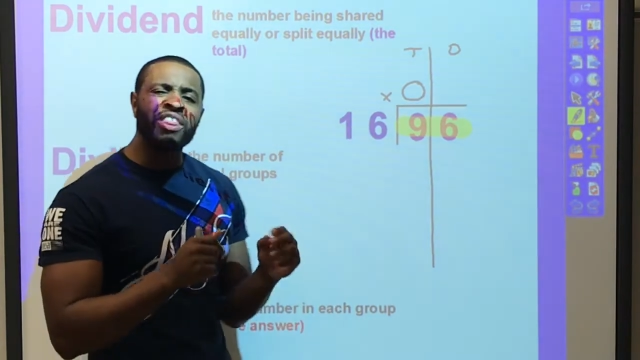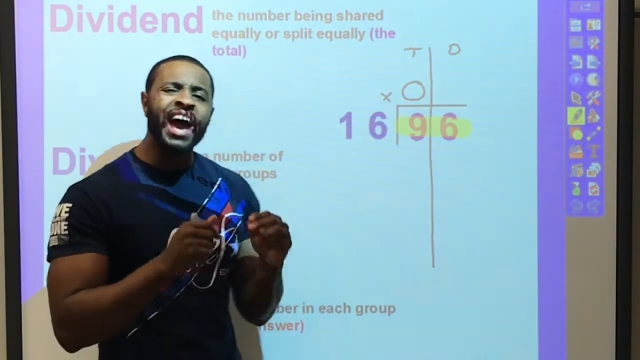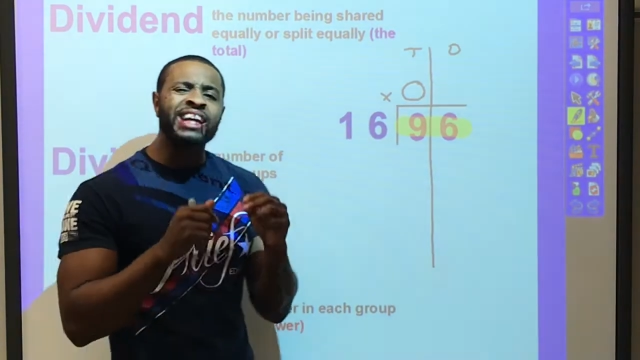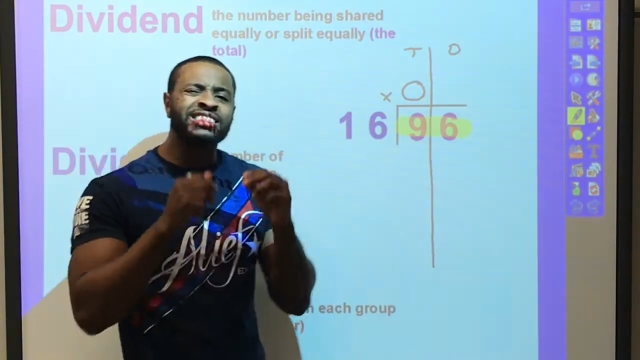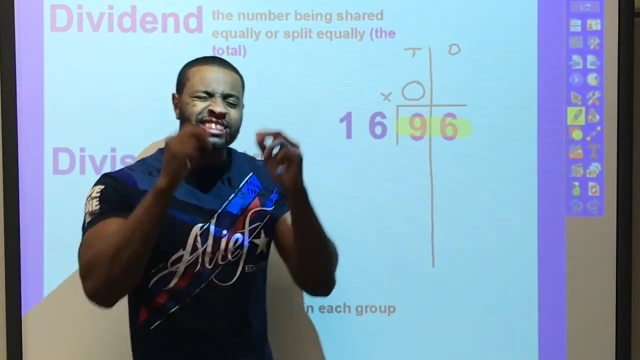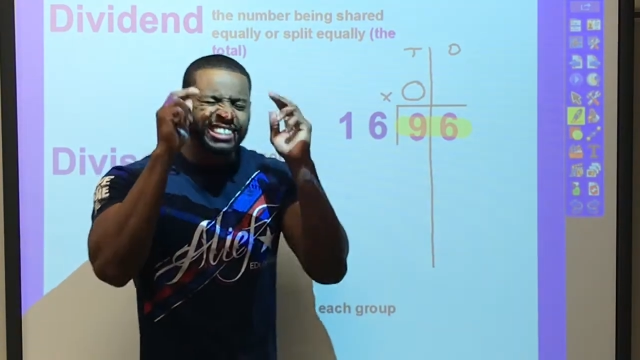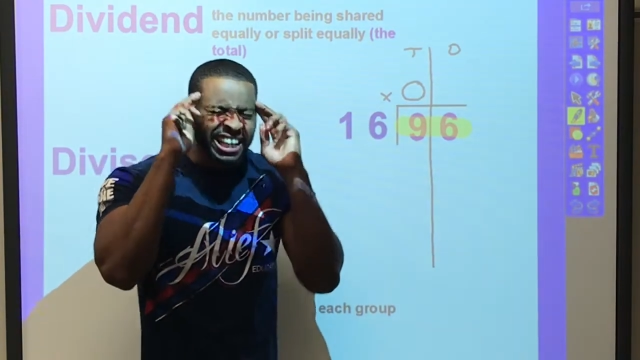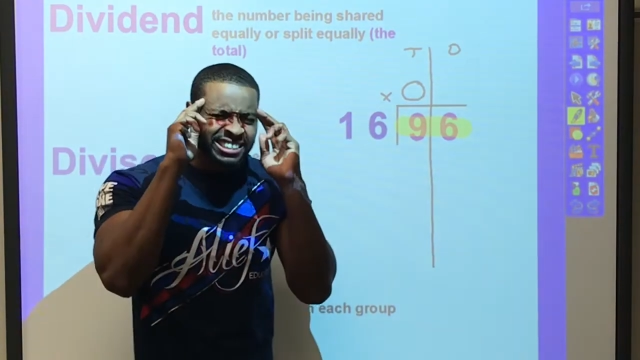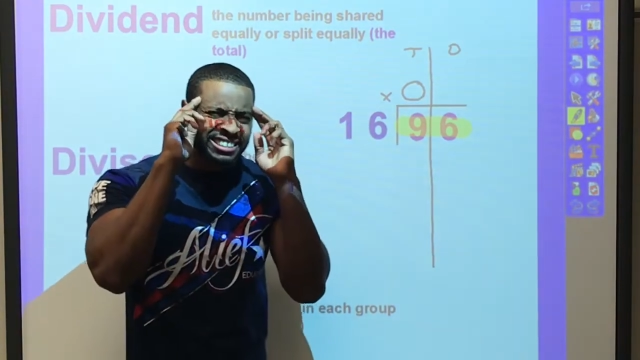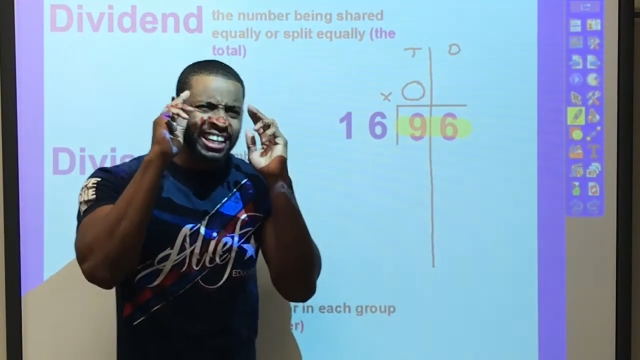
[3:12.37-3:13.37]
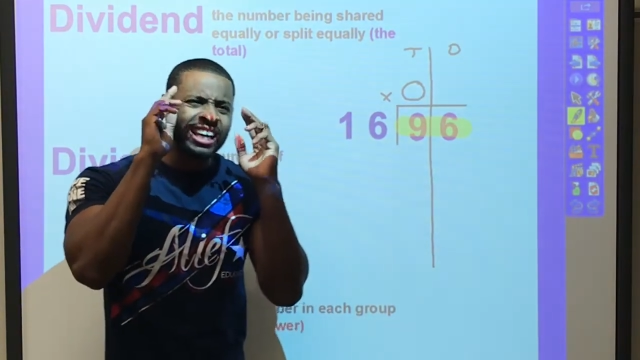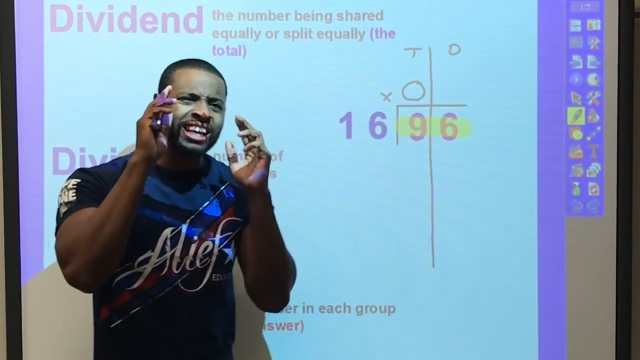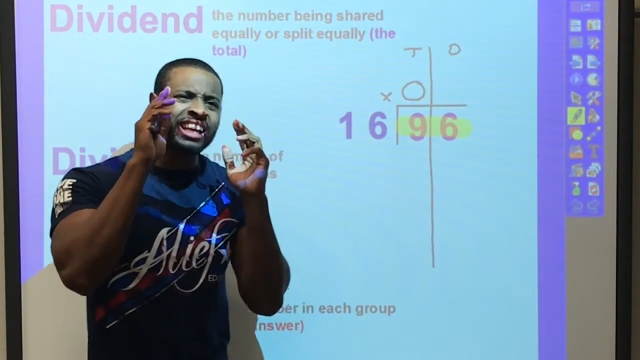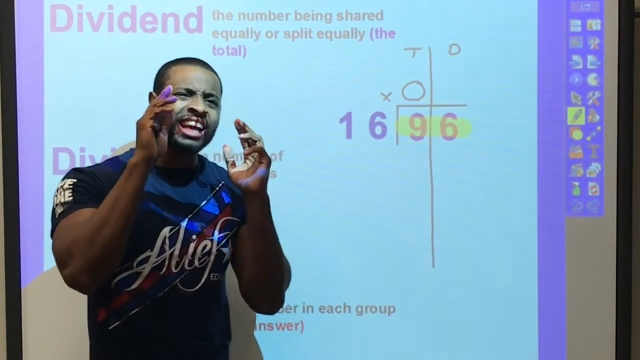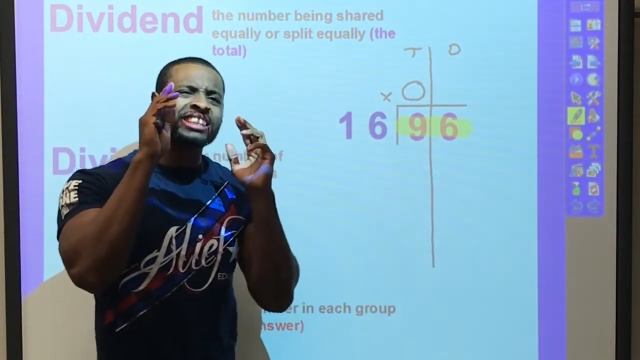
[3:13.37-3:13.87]
that
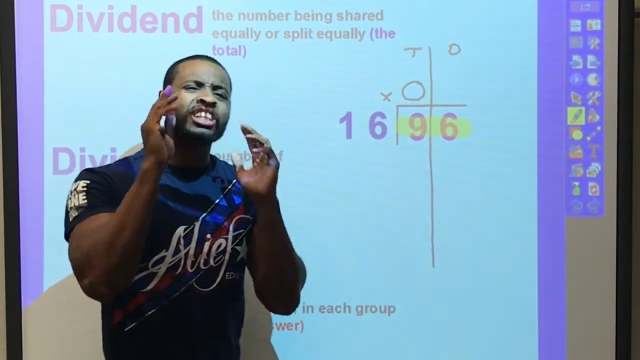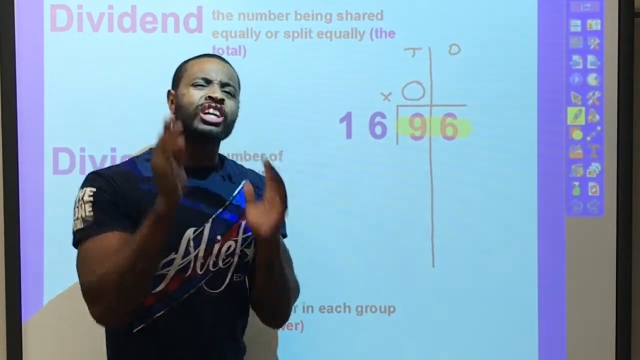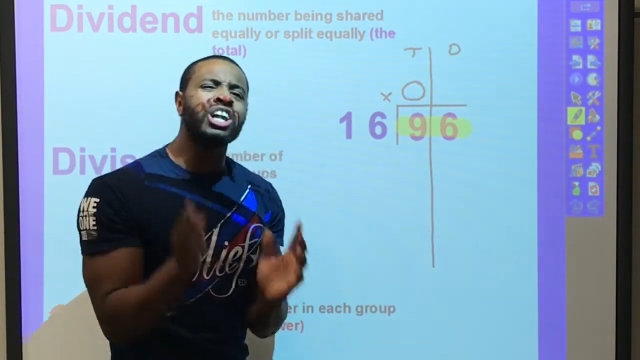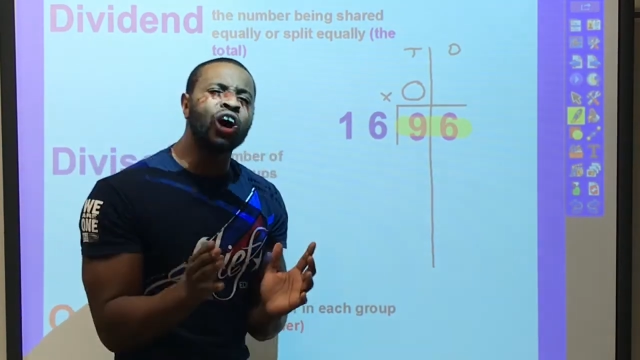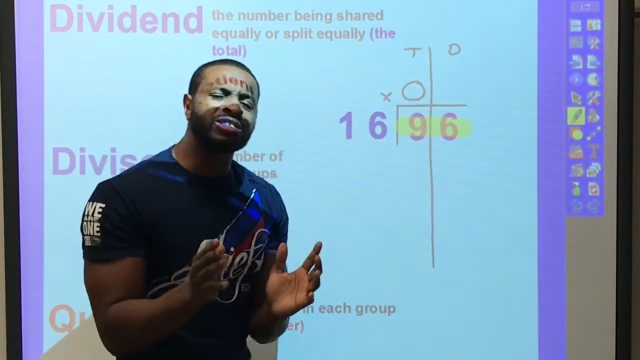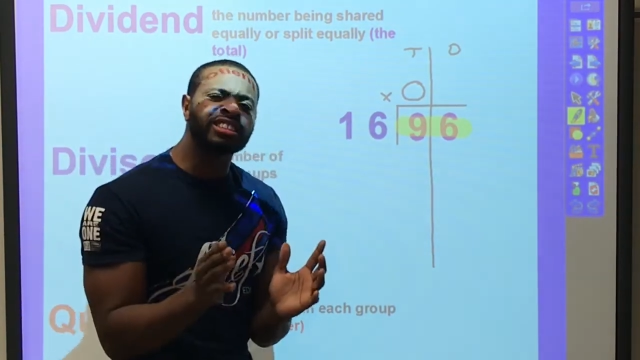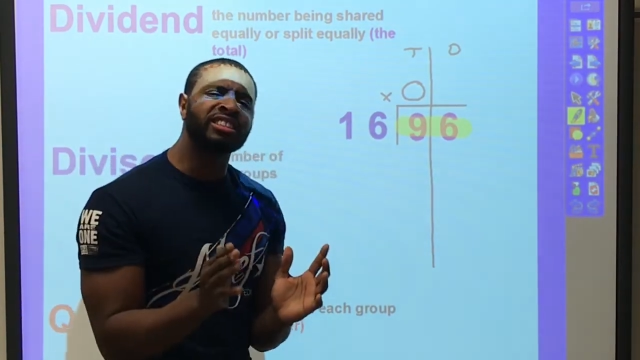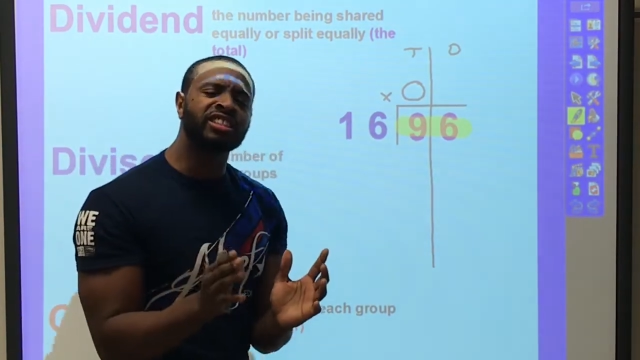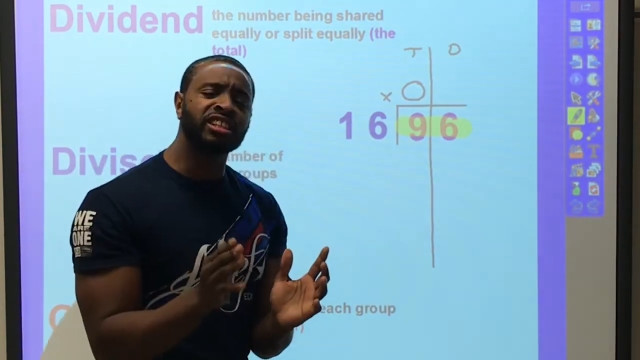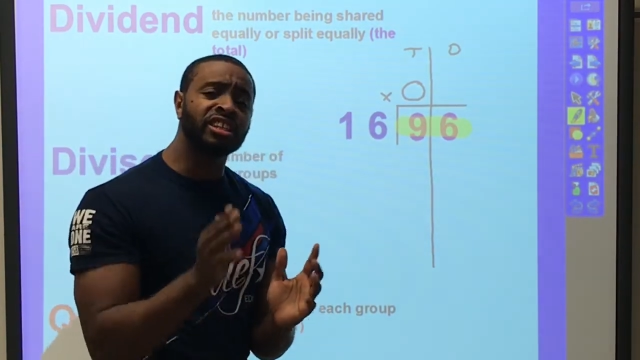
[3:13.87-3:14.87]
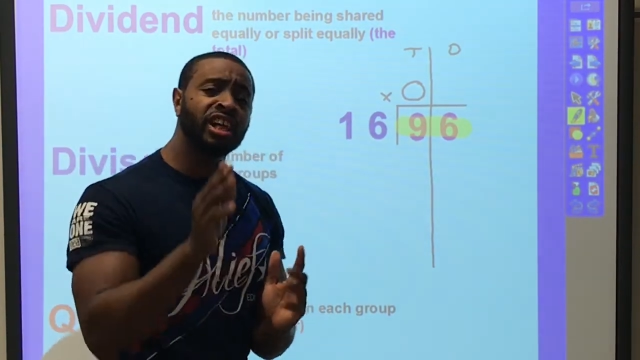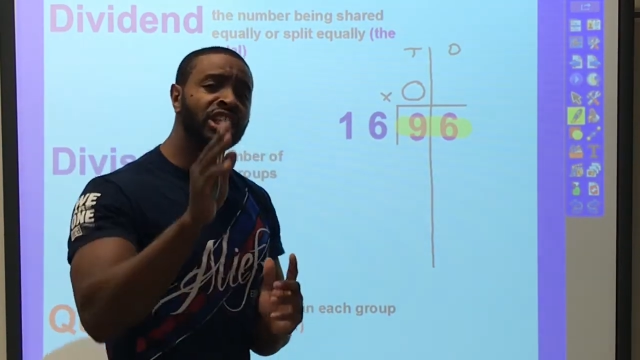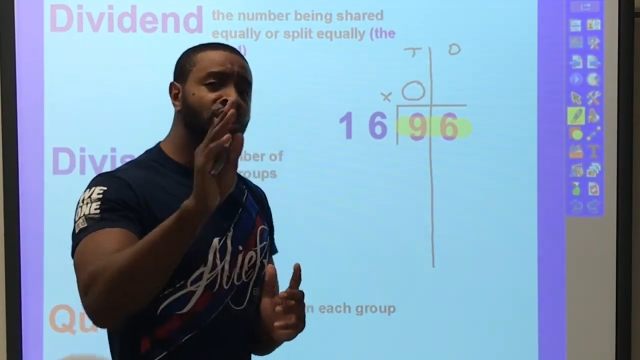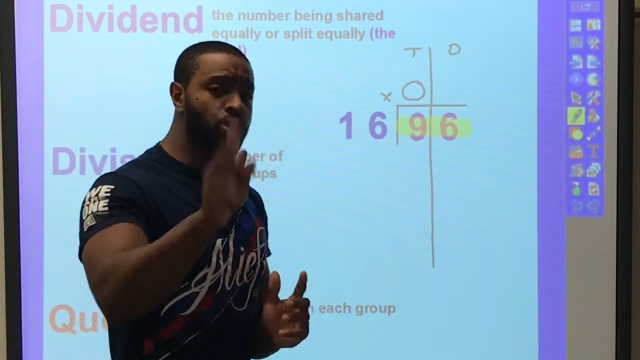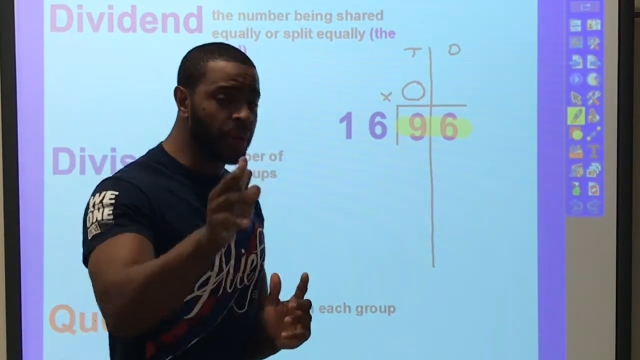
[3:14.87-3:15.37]
16 is closest to
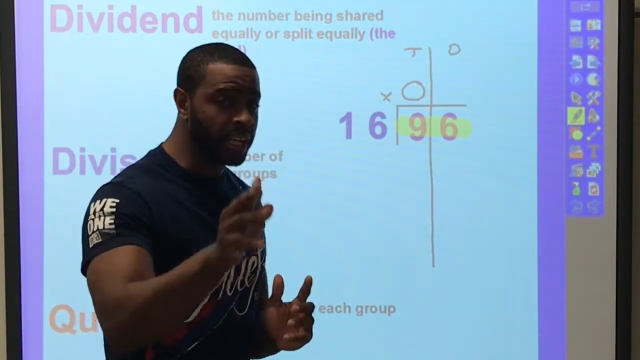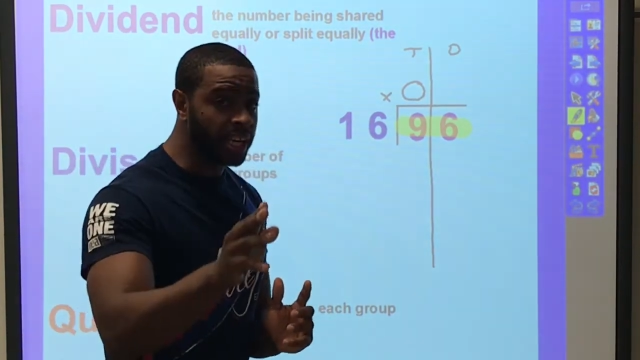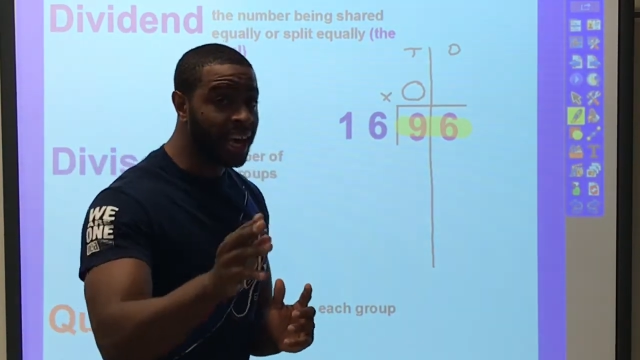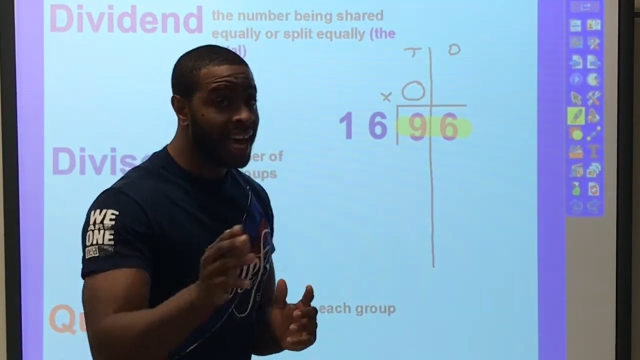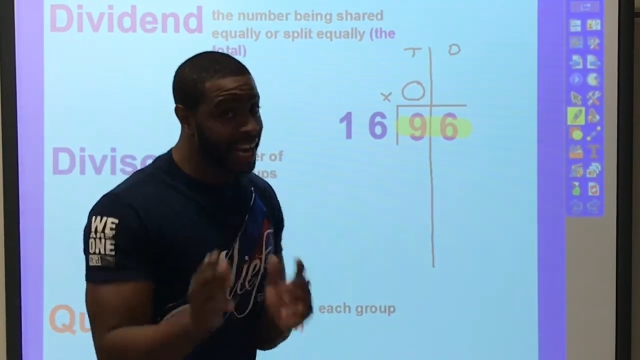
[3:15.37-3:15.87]
20.